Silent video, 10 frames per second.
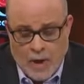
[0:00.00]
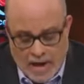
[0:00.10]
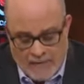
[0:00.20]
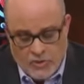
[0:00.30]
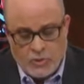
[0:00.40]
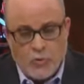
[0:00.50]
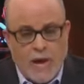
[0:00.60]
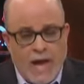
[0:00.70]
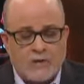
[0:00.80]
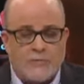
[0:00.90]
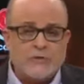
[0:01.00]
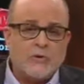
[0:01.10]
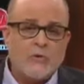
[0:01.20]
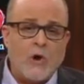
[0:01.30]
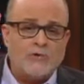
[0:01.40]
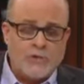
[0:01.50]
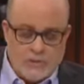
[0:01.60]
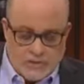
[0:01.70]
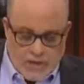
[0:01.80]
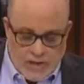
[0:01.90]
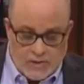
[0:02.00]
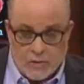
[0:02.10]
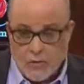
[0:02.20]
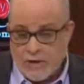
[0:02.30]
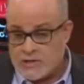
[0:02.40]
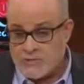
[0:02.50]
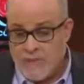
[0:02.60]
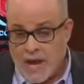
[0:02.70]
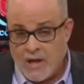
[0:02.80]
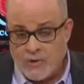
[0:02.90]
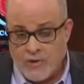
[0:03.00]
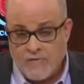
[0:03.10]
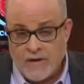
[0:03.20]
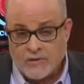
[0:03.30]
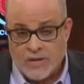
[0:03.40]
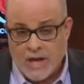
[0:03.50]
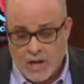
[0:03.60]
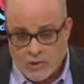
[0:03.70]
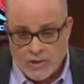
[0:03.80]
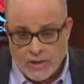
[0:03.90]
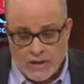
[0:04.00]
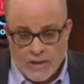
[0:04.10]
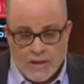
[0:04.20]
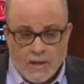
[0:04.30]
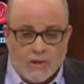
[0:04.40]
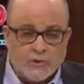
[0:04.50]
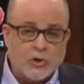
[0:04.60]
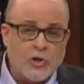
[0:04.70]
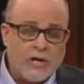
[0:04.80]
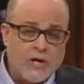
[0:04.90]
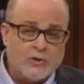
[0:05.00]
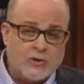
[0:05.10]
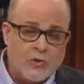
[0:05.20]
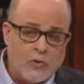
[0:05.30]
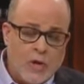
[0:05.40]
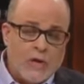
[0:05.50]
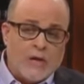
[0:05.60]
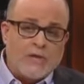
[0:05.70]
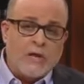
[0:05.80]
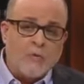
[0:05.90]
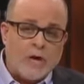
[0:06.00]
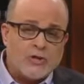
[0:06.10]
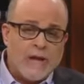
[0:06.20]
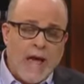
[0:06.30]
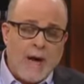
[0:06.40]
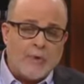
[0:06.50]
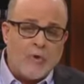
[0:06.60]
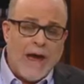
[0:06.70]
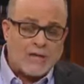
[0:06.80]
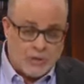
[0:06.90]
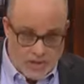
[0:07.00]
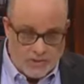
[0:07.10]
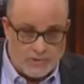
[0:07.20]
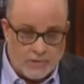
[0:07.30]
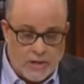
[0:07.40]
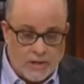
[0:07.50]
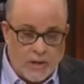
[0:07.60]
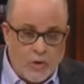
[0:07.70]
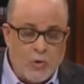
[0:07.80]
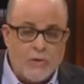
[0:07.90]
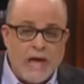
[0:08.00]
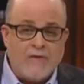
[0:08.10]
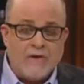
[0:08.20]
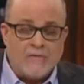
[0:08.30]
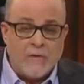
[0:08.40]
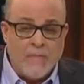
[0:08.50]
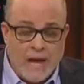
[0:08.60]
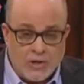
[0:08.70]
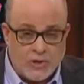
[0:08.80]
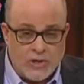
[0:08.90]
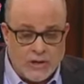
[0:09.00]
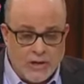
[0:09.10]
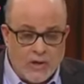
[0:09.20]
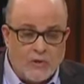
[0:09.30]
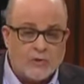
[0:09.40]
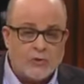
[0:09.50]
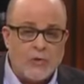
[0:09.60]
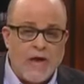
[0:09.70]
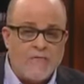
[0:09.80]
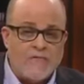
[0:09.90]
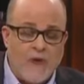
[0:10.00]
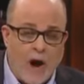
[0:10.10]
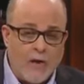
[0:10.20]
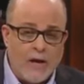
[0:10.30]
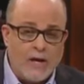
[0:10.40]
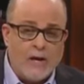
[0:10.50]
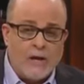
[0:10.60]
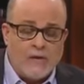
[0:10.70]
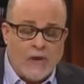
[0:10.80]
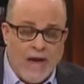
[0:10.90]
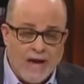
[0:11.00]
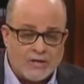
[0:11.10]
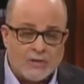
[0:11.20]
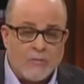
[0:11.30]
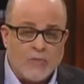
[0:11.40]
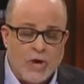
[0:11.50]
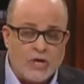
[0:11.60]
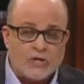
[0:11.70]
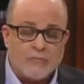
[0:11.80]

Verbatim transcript: Why haven't you asked Mr. Rosenstein to expand your investigation to look into the Russian apparatchiks who gave information to a foreign ex-British